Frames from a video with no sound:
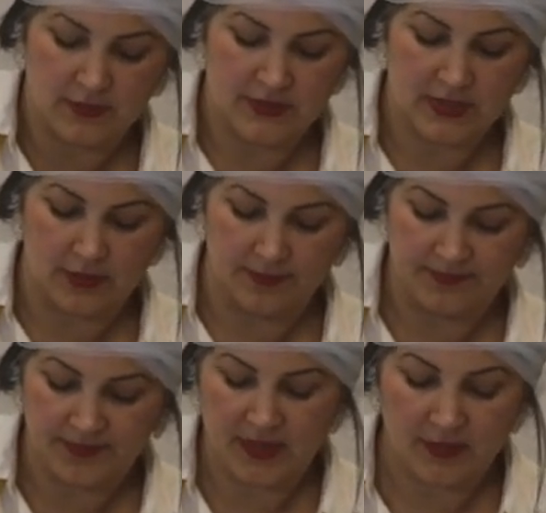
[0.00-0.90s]
So
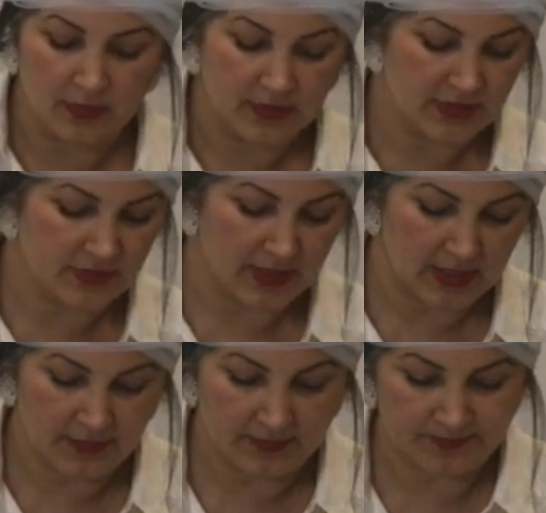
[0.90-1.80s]
the dough is
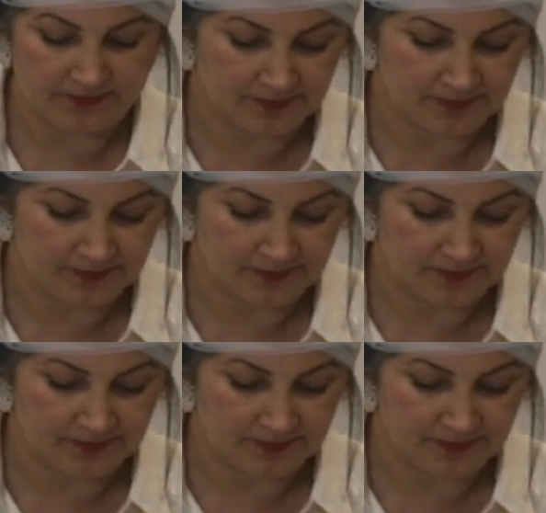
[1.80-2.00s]
ready.